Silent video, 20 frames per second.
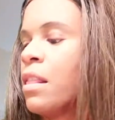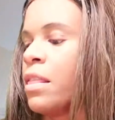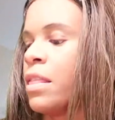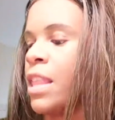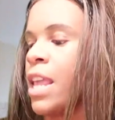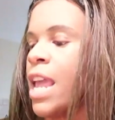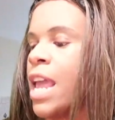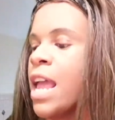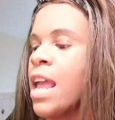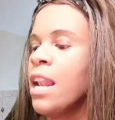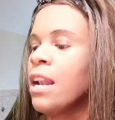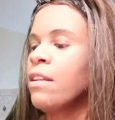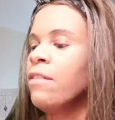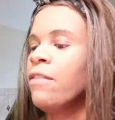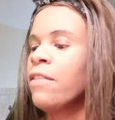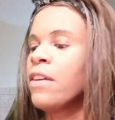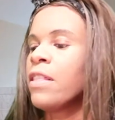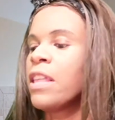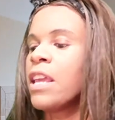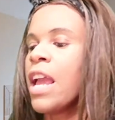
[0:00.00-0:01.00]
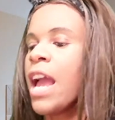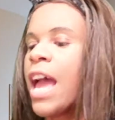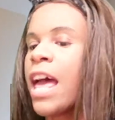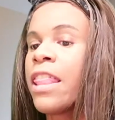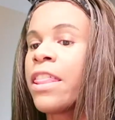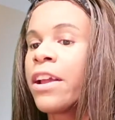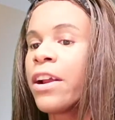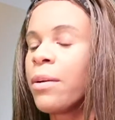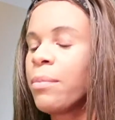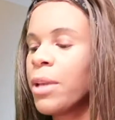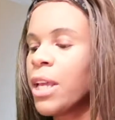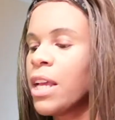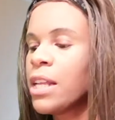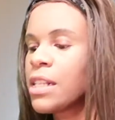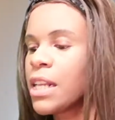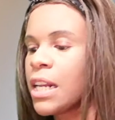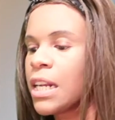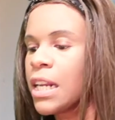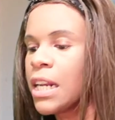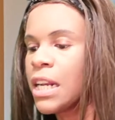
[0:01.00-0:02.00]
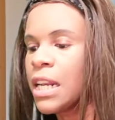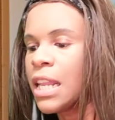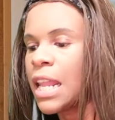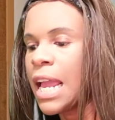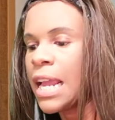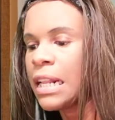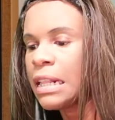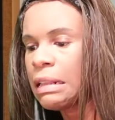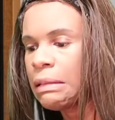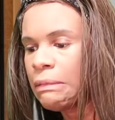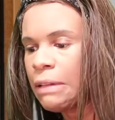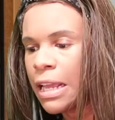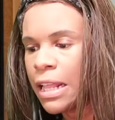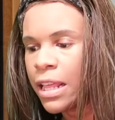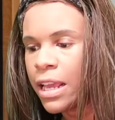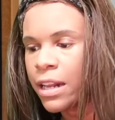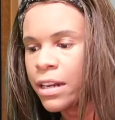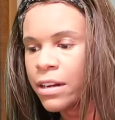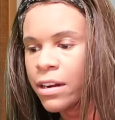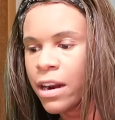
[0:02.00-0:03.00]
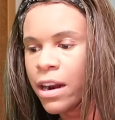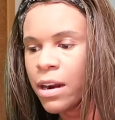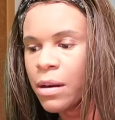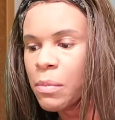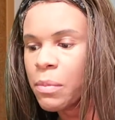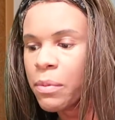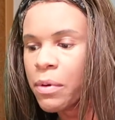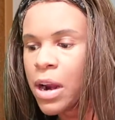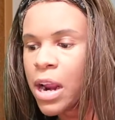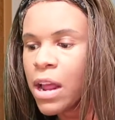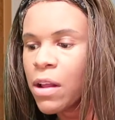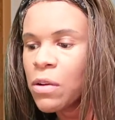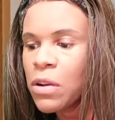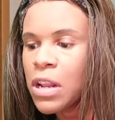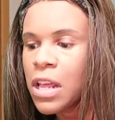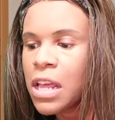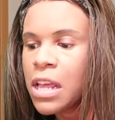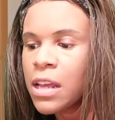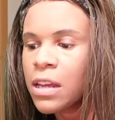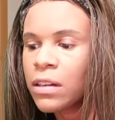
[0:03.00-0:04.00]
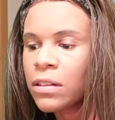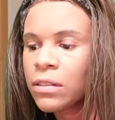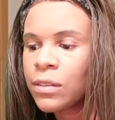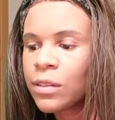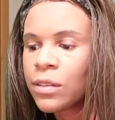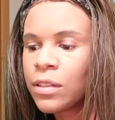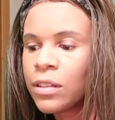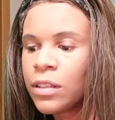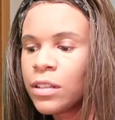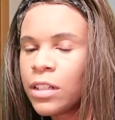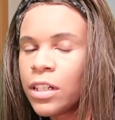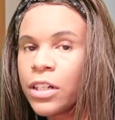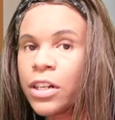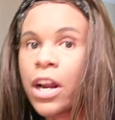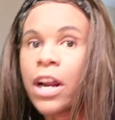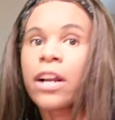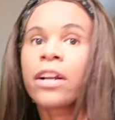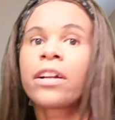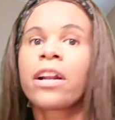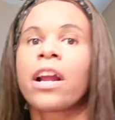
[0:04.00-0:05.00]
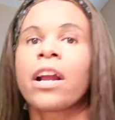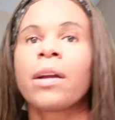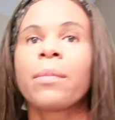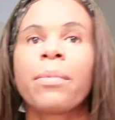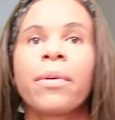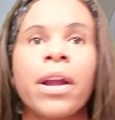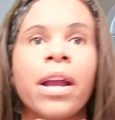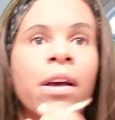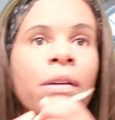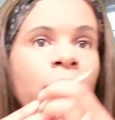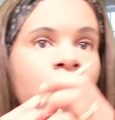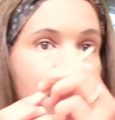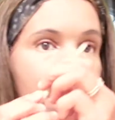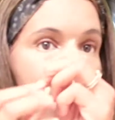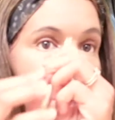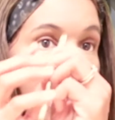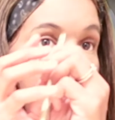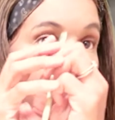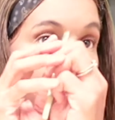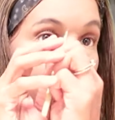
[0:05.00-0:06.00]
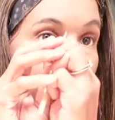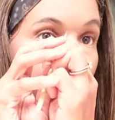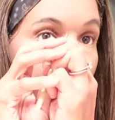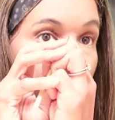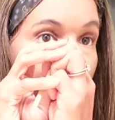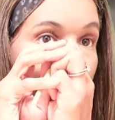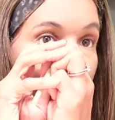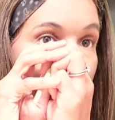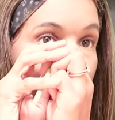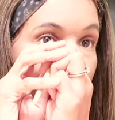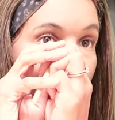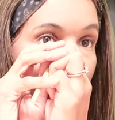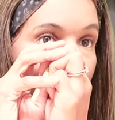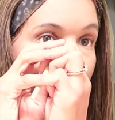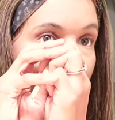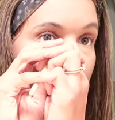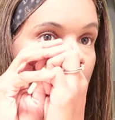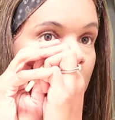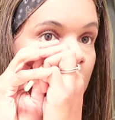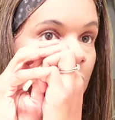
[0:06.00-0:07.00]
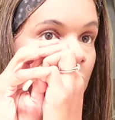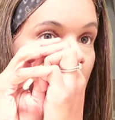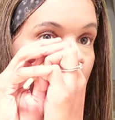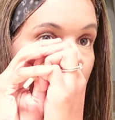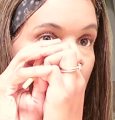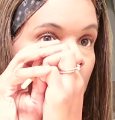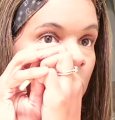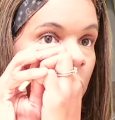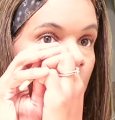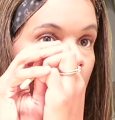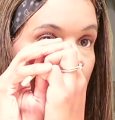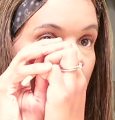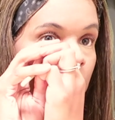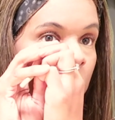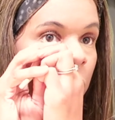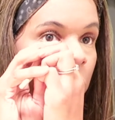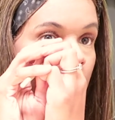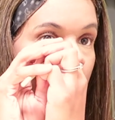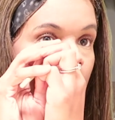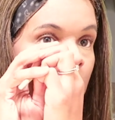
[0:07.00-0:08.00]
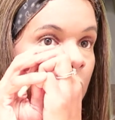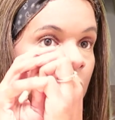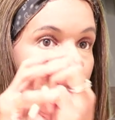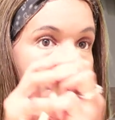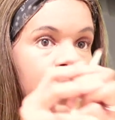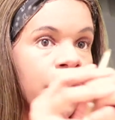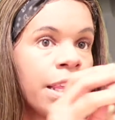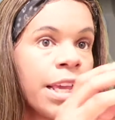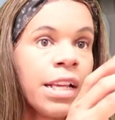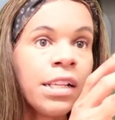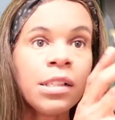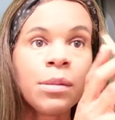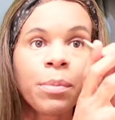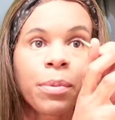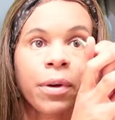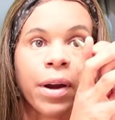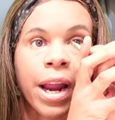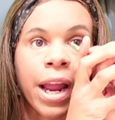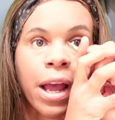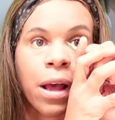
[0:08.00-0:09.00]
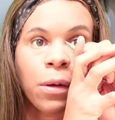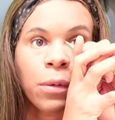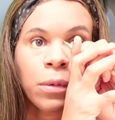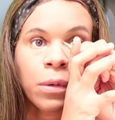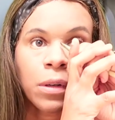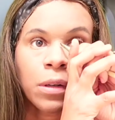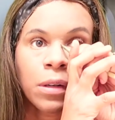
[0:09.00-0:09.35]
Then for the other, because I didn't like the way that dark brown looks, the dark brown, I'm gonna try to use this brown